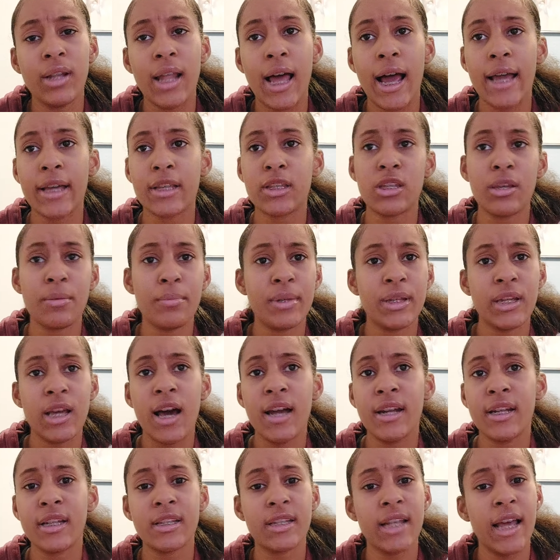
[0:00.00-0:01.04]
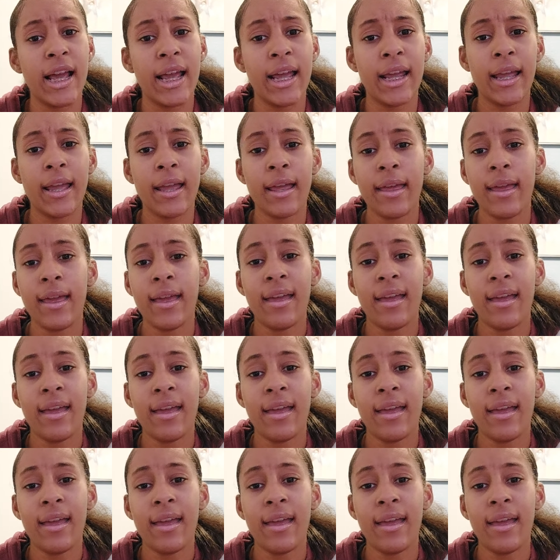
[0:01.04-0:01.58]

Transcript: Like, to be honest, like,